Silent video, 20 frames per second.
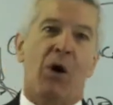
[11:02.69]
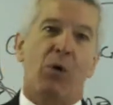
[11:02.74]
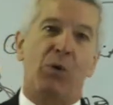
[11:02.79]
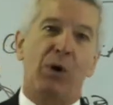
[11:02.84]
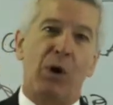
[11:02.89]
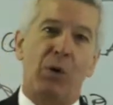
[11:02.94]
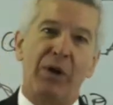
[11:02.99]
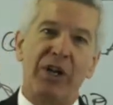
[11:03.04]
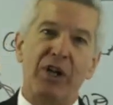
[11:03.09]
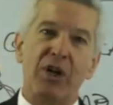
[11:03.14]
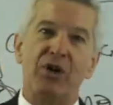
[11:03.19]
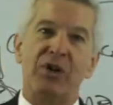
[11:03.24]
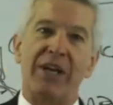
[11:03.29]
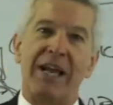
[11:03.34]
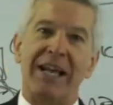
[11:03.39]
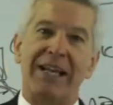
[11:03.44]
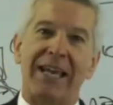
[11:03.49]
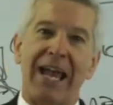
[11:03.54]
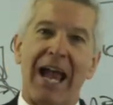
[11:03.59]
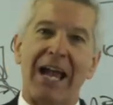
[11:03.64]
Will we
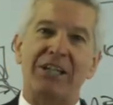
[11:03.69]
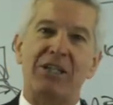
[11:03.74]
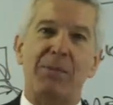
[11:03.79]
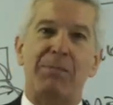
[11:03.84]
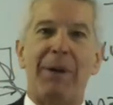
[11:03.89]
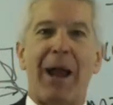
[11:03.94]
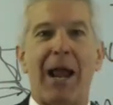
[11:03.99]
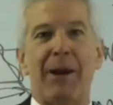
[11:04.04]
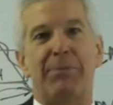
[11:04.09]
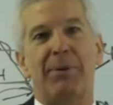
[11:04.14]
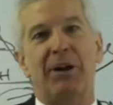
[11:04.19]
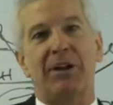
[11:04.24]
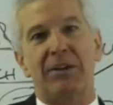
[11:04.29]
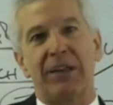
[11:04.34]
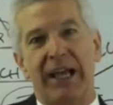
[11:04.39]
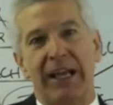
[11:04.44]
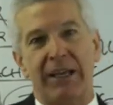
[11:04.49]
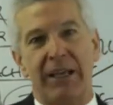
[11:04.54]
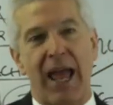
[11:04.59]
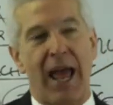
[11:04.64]
engage a
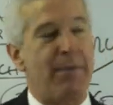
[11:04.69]
pay-per-click